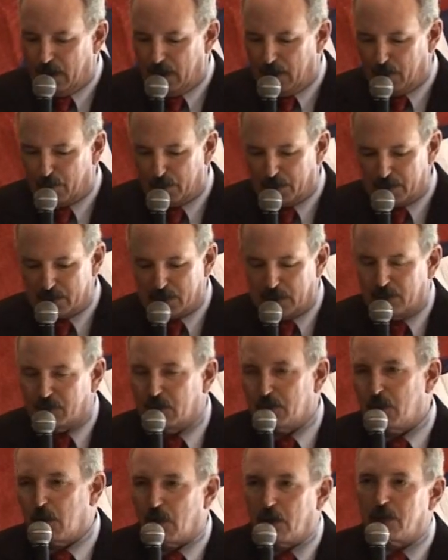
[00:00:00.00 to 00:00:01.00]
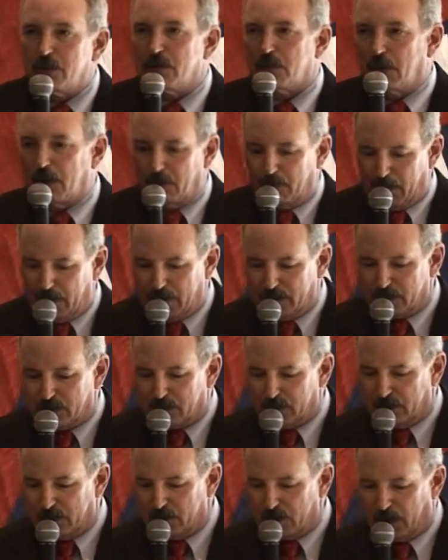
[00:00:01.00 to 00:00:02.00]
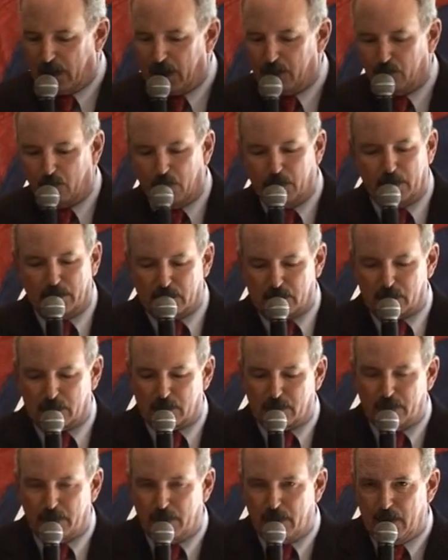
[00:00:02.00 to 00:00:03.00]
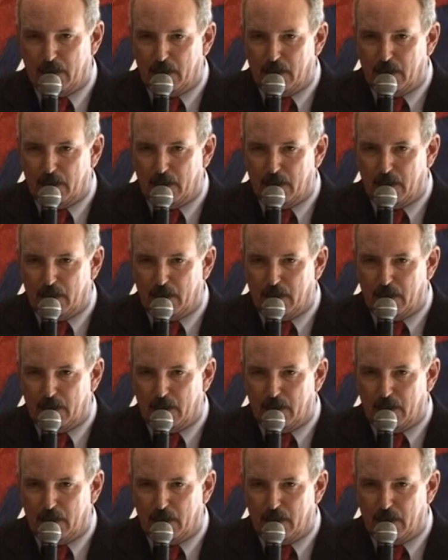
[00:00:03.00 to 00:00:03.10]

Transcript: and it brings even more to our race. And John Witz,